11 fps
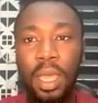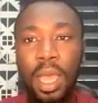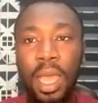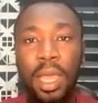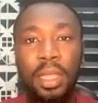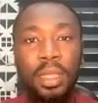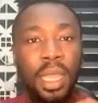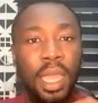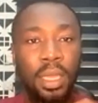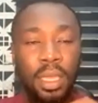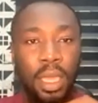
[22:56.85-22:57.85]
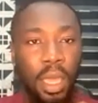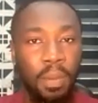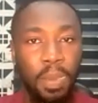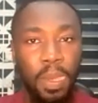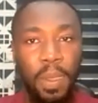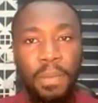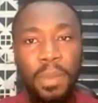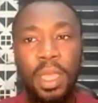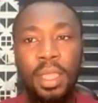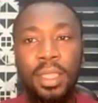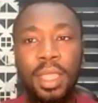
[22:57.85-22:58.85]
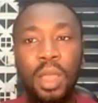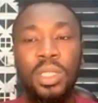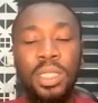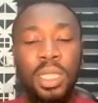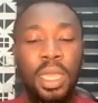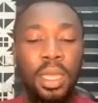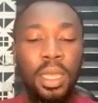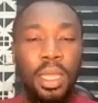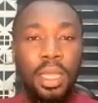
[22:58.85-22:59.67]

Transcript: And like, yeah, now say